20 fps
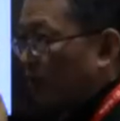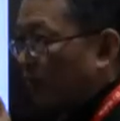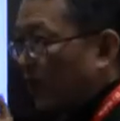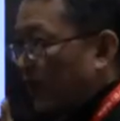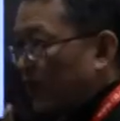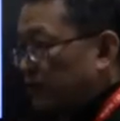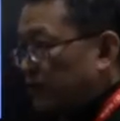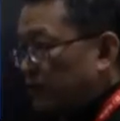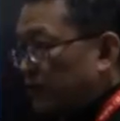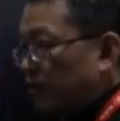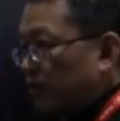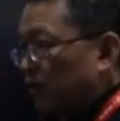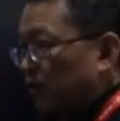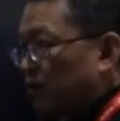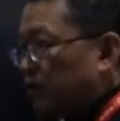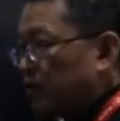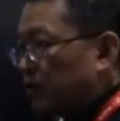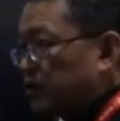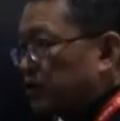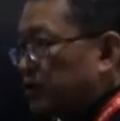back to the
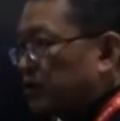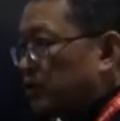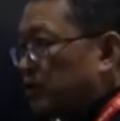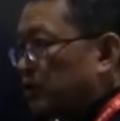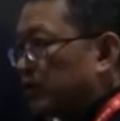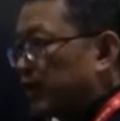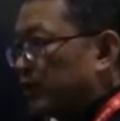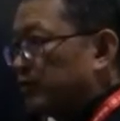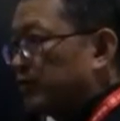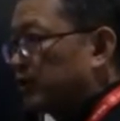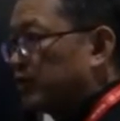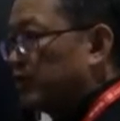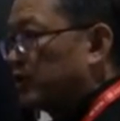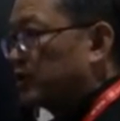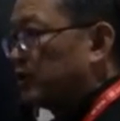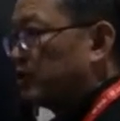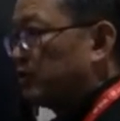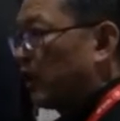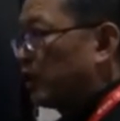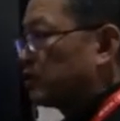original
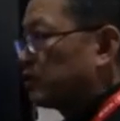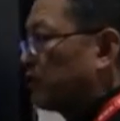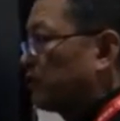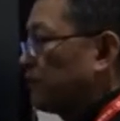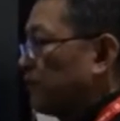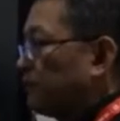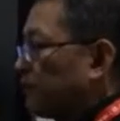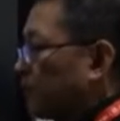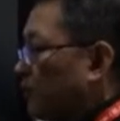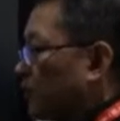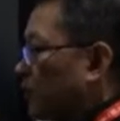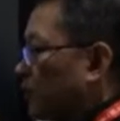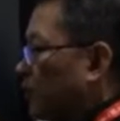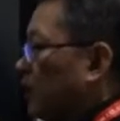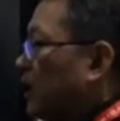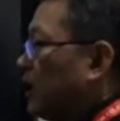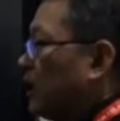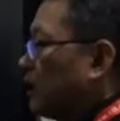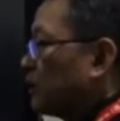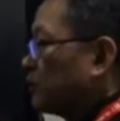configuration, one driving 4,
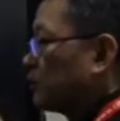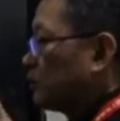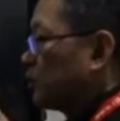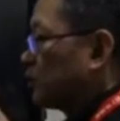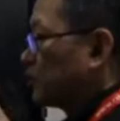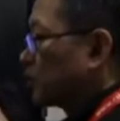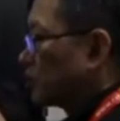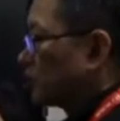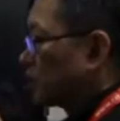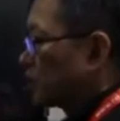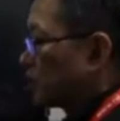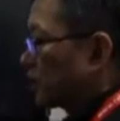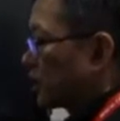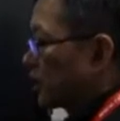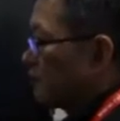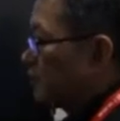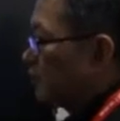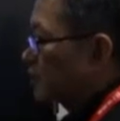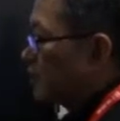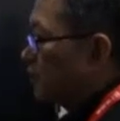which is
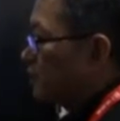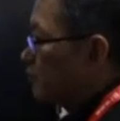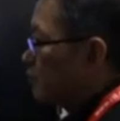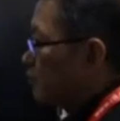significantly